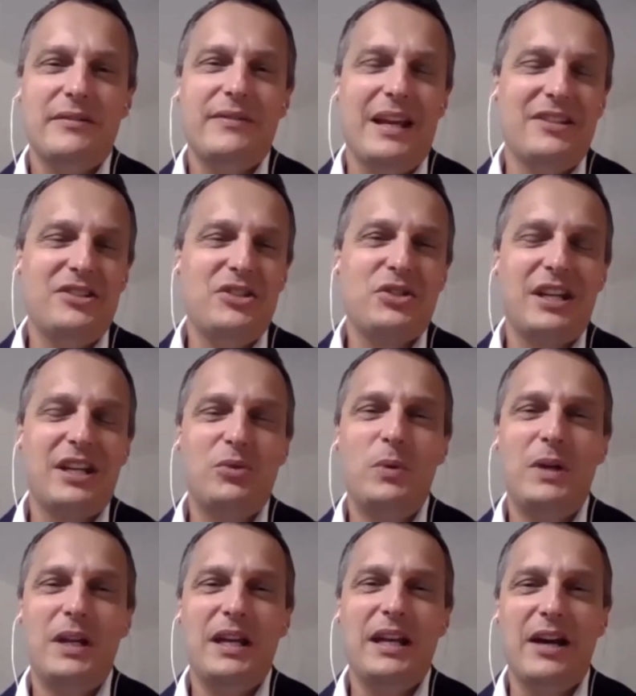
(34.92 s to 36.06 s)
as you said, we
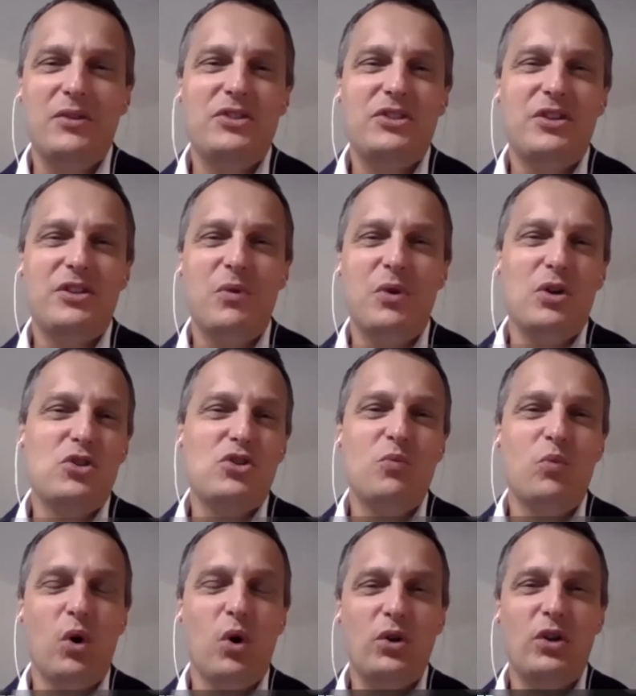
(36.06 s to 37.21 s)
announced the version
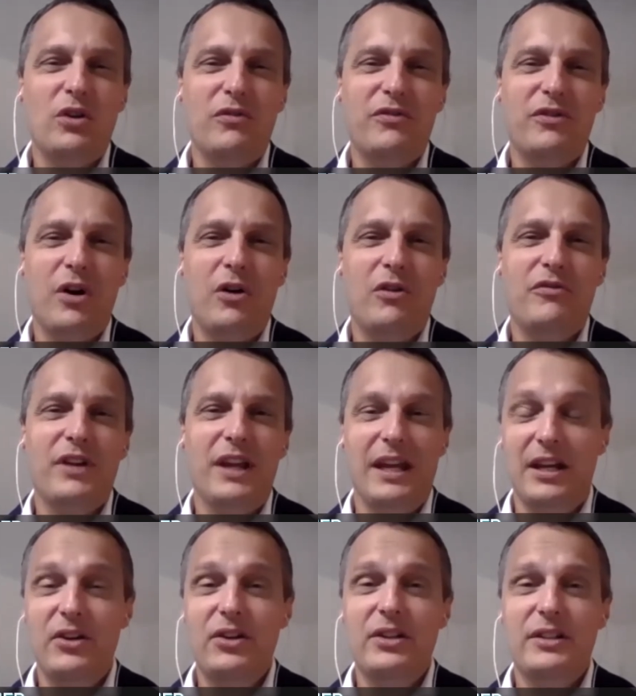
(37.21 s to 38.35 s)
1 of
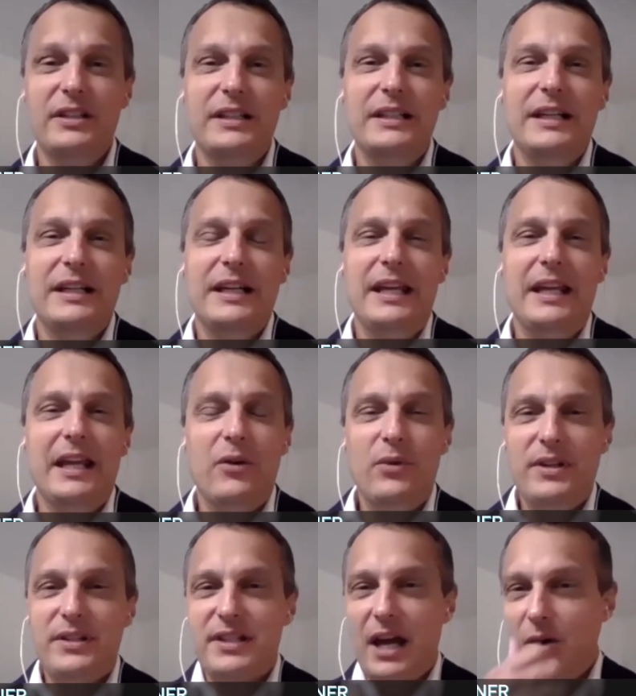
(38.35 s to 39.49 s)
Air. Air
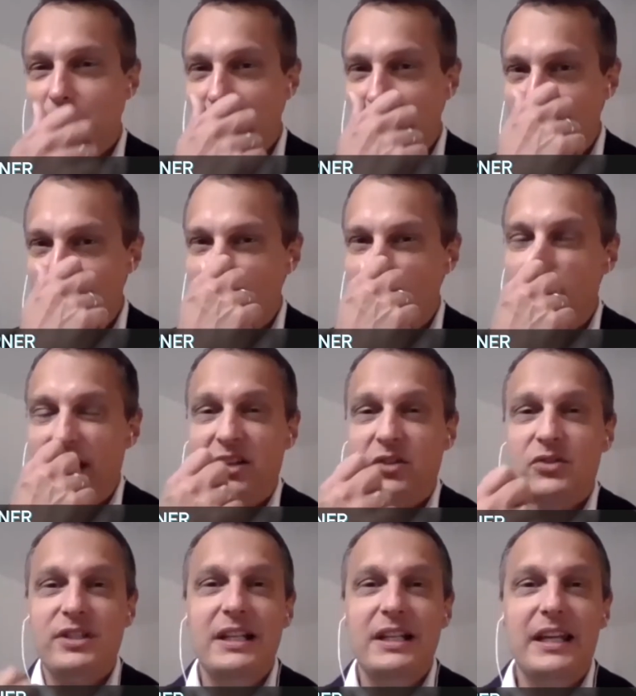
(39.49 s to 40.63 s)
is our
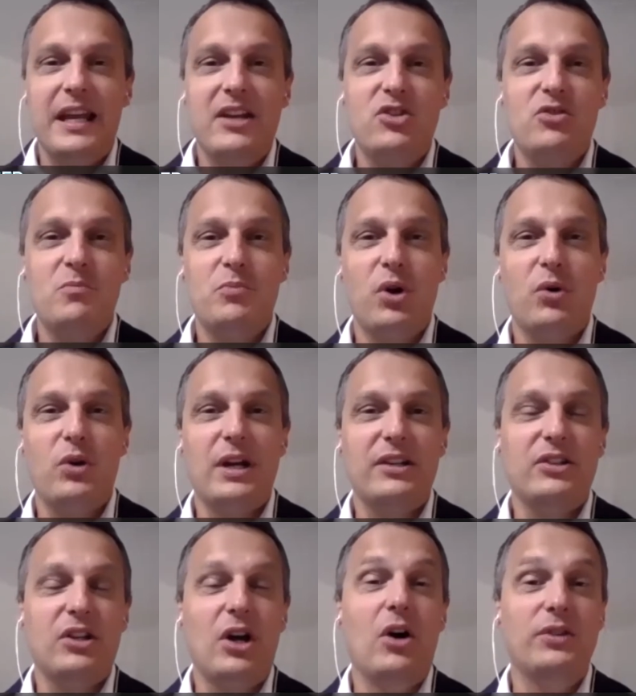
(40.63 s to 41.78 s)
reconciliation product
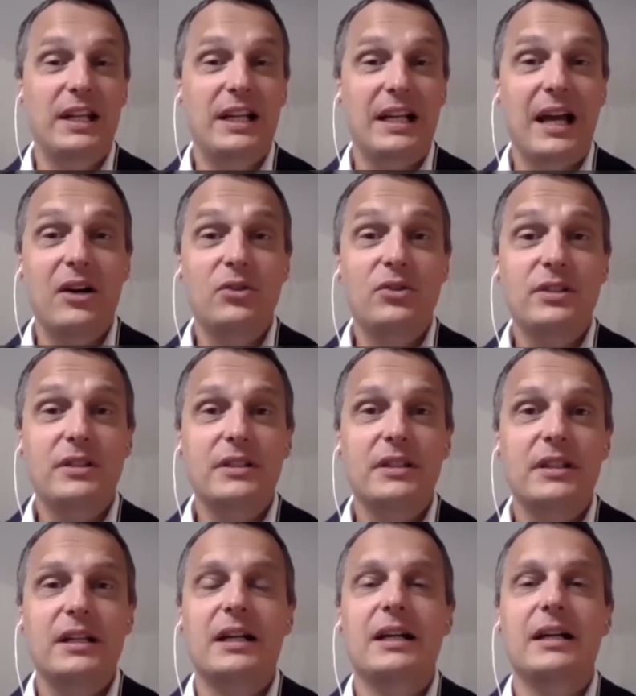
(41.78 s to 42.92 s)
on the cloud.
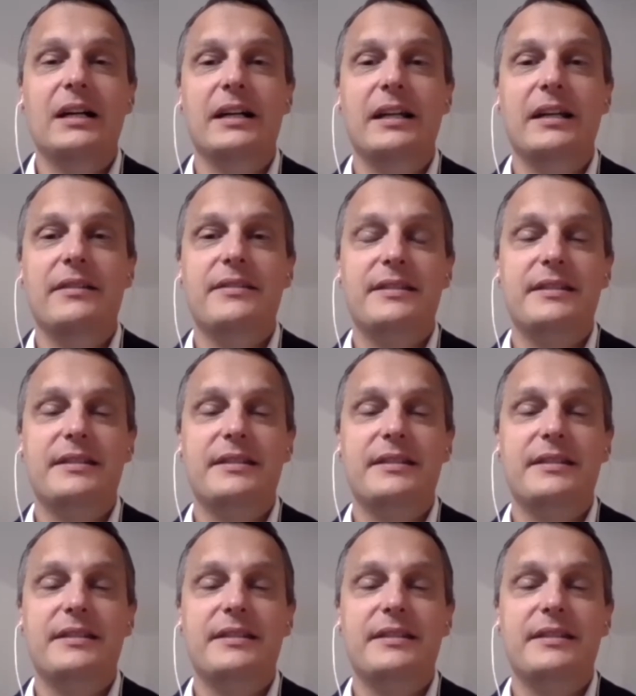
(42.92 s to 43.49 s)
It